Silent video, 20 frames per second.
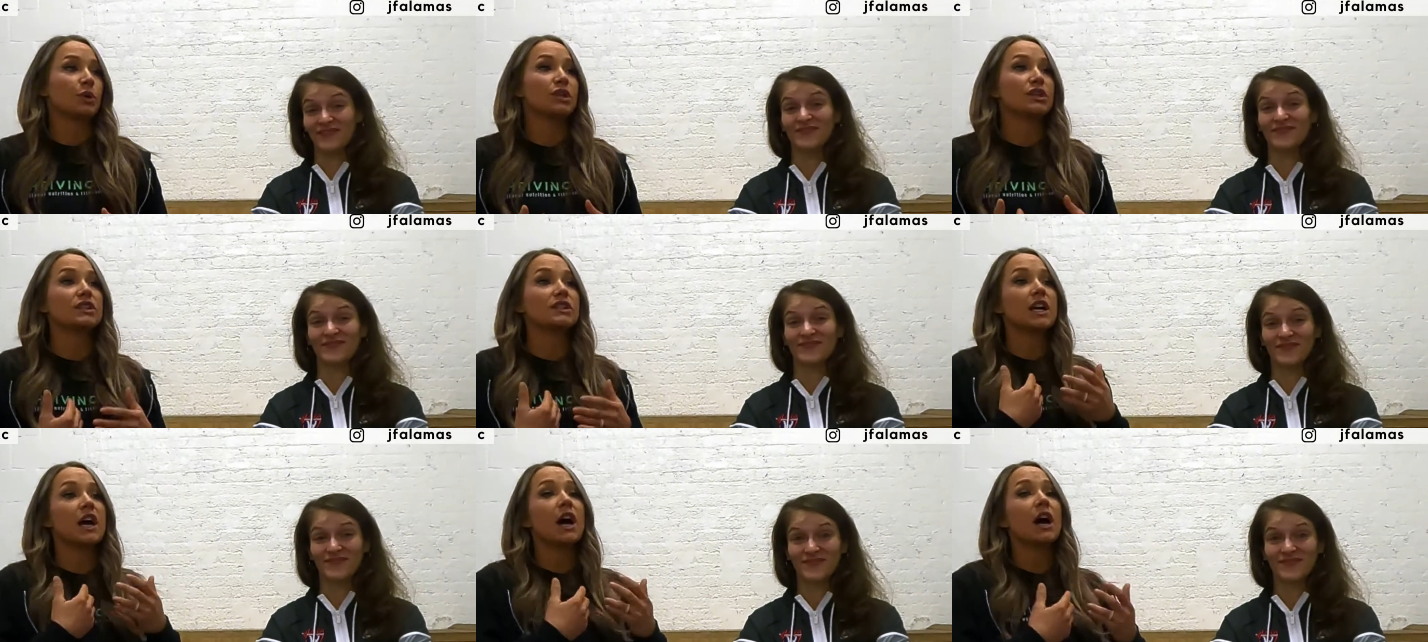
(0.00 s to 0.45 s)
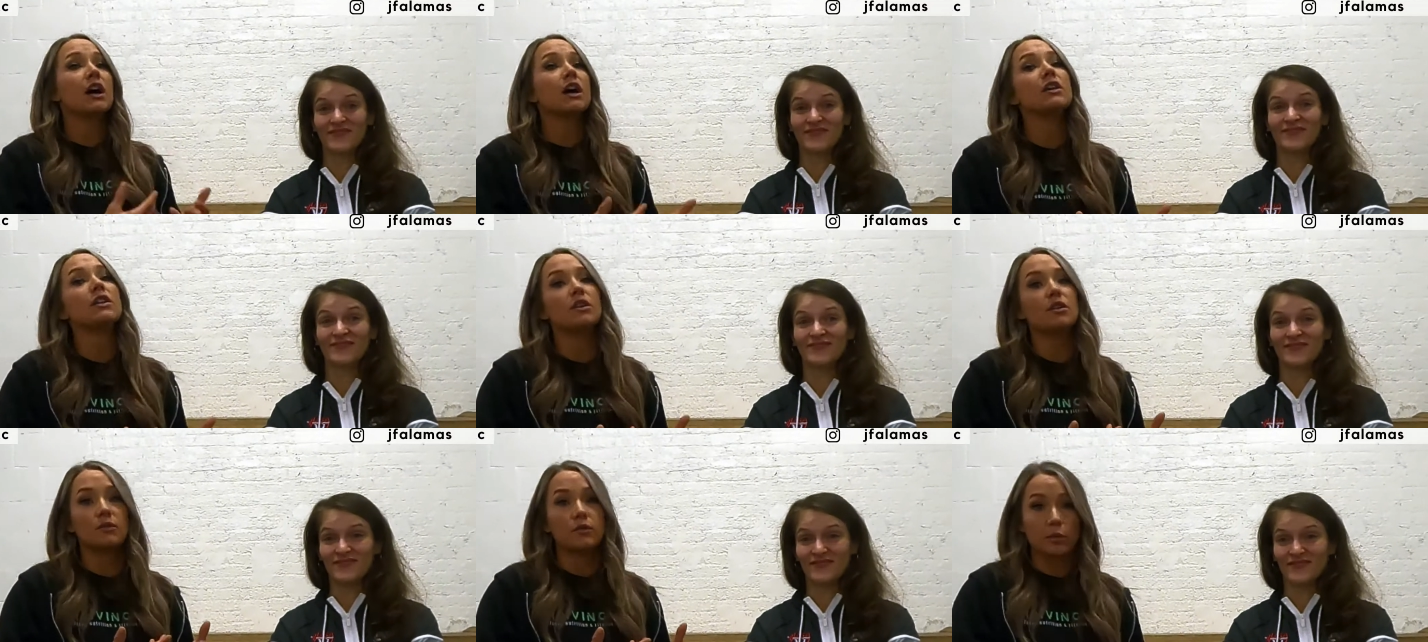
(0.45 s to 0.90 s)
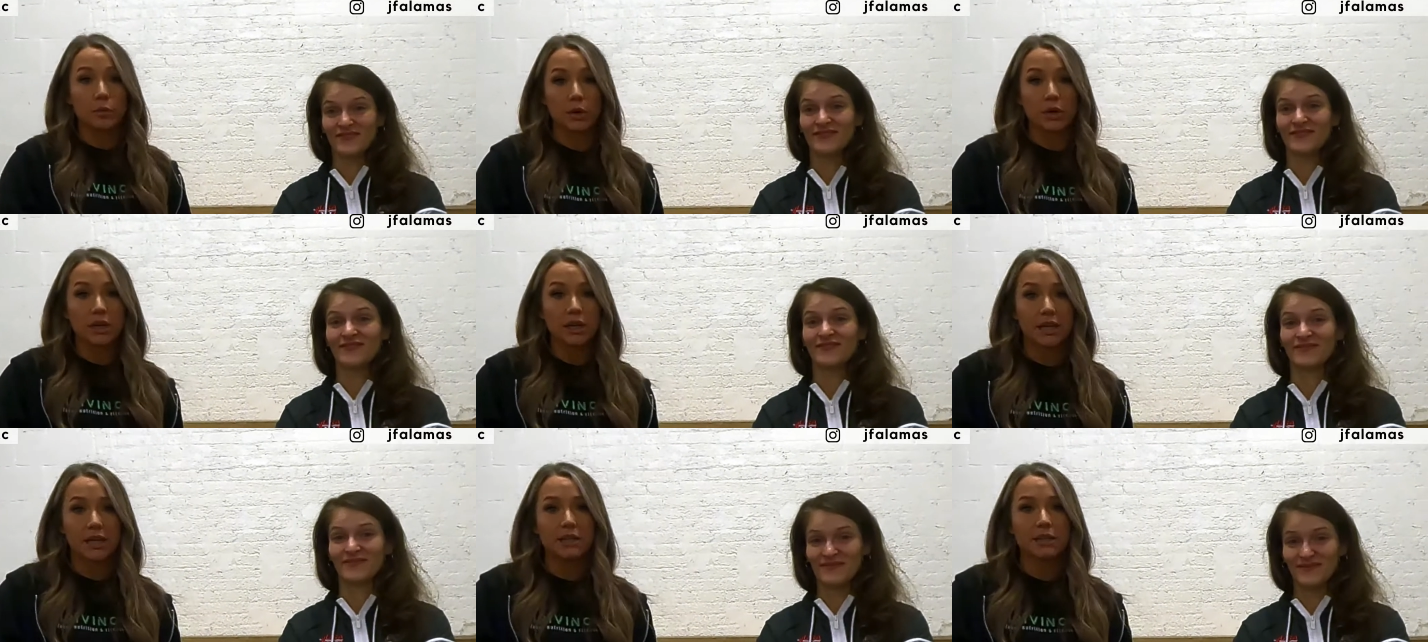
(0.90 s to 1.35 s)
Speaker 1: put a ton of
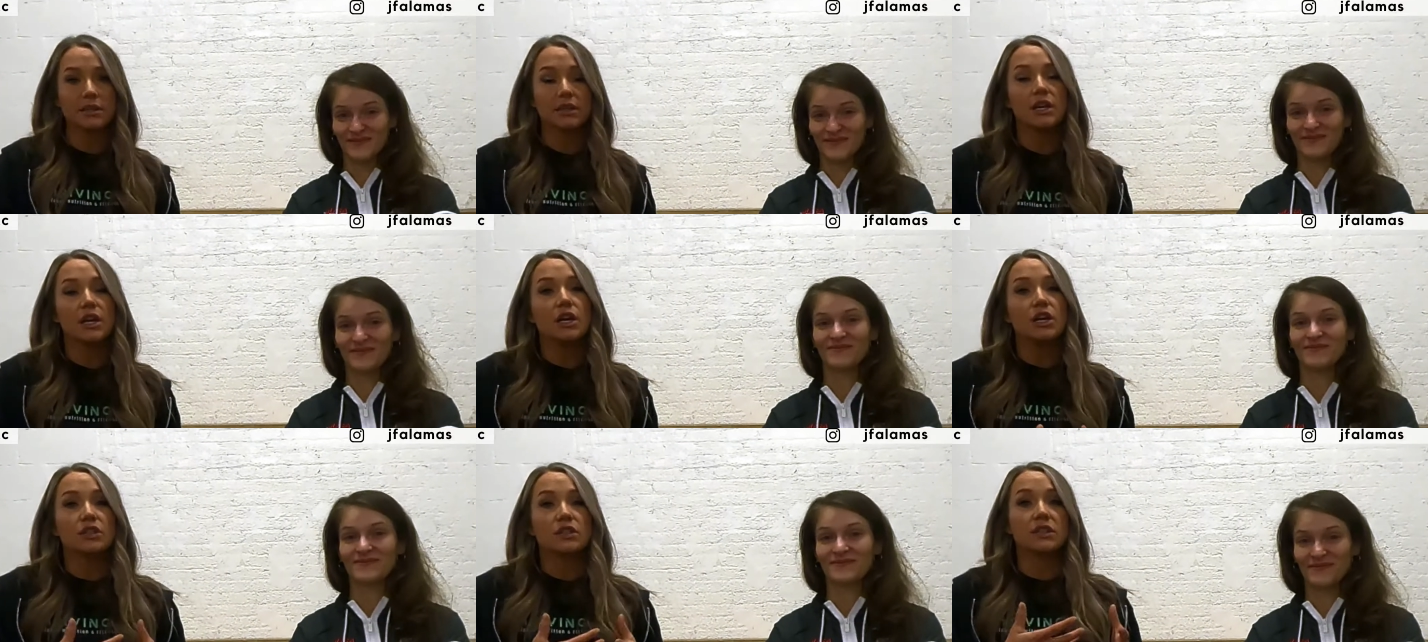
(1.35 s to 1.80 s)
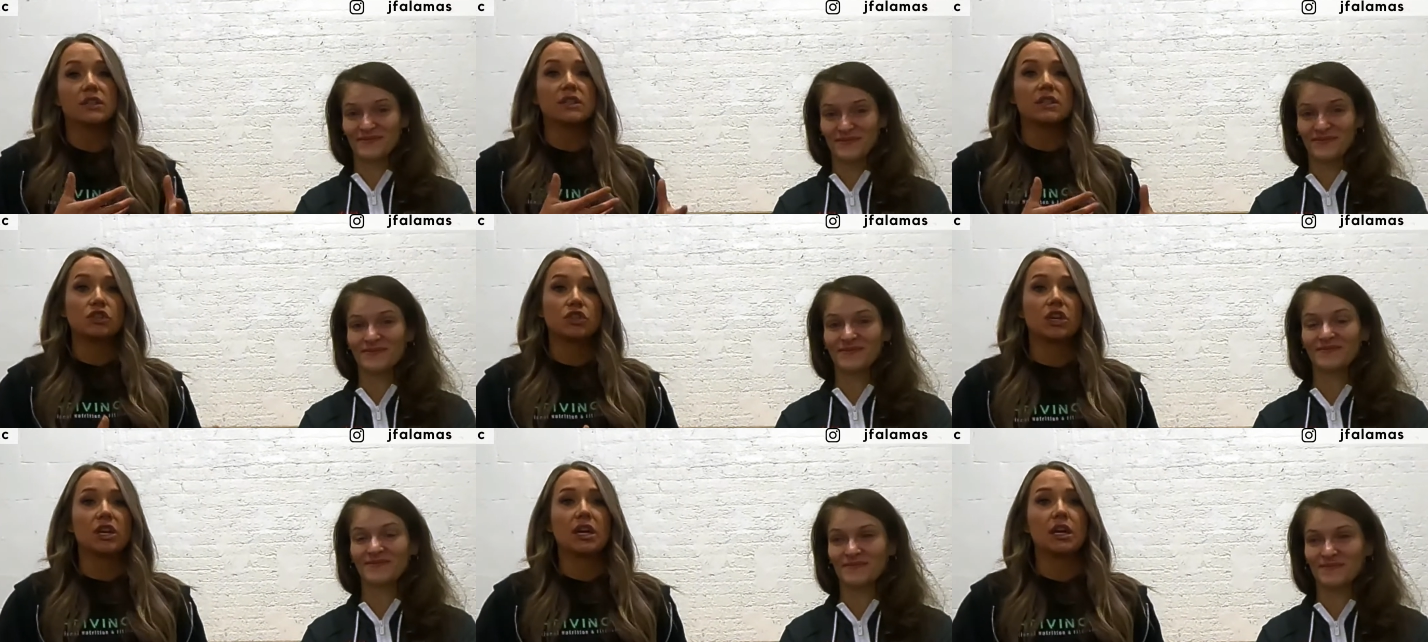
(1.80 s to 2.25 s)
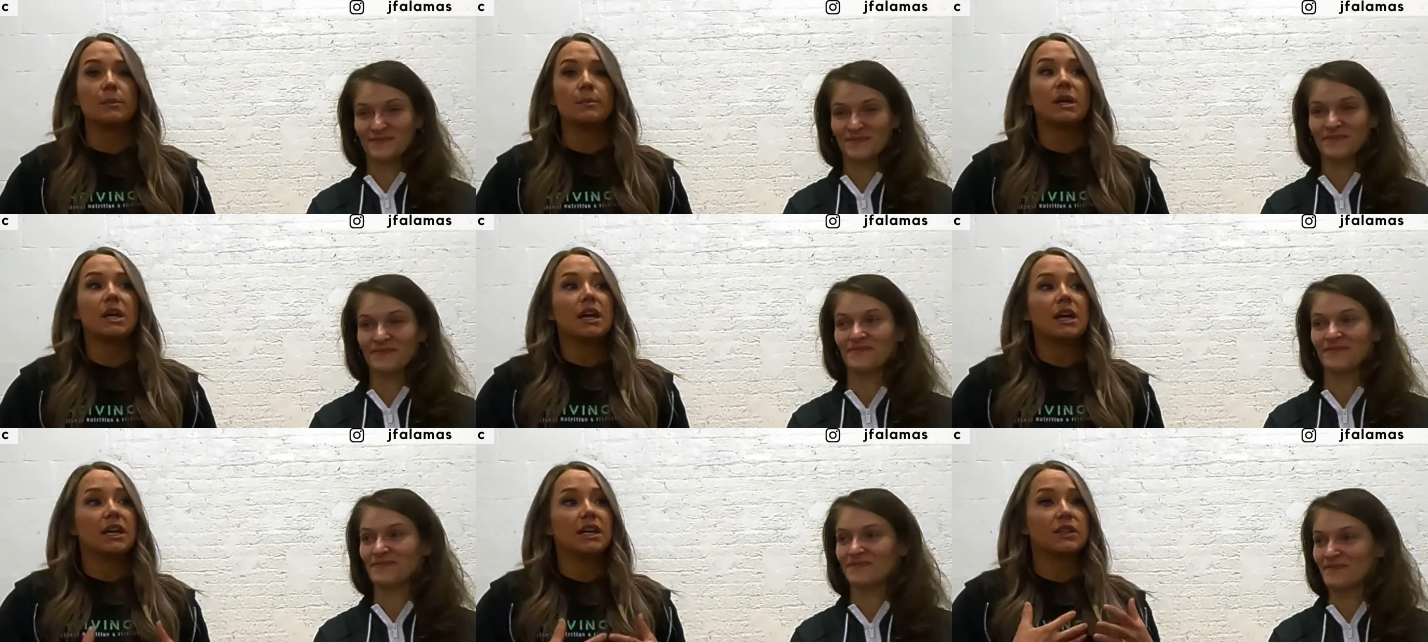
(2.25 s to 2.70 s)
work in to the
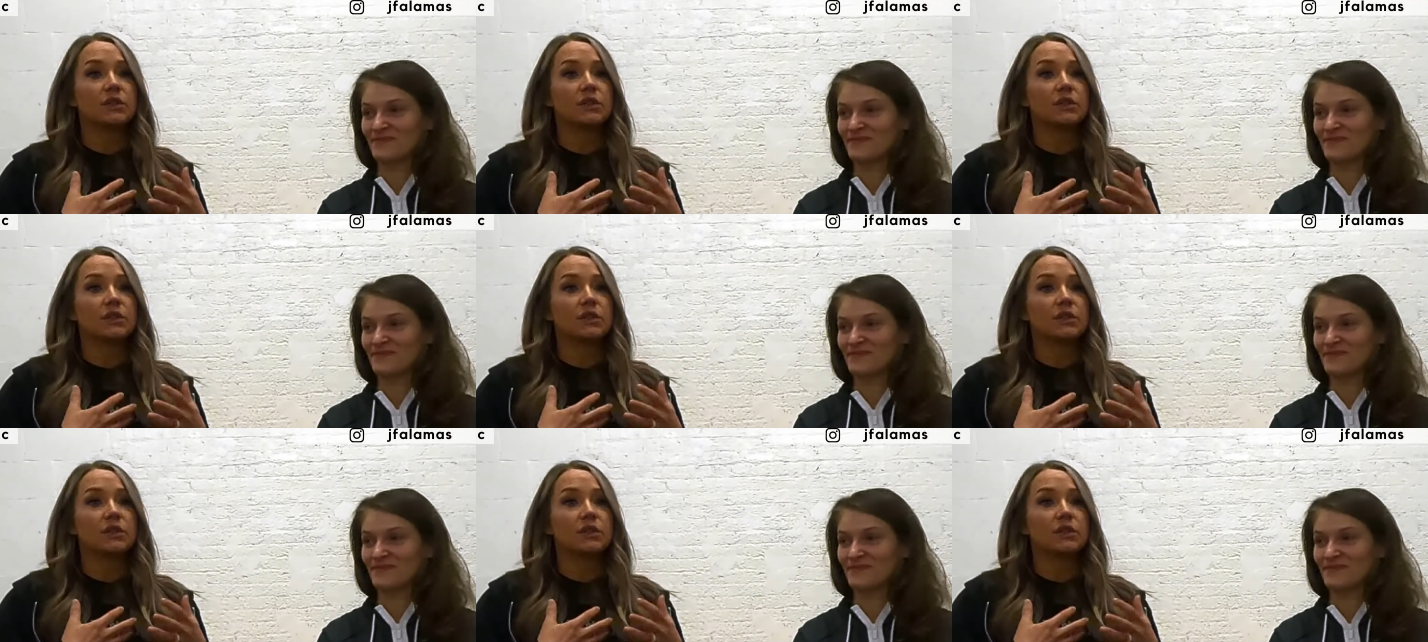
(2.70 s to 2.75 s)
gym.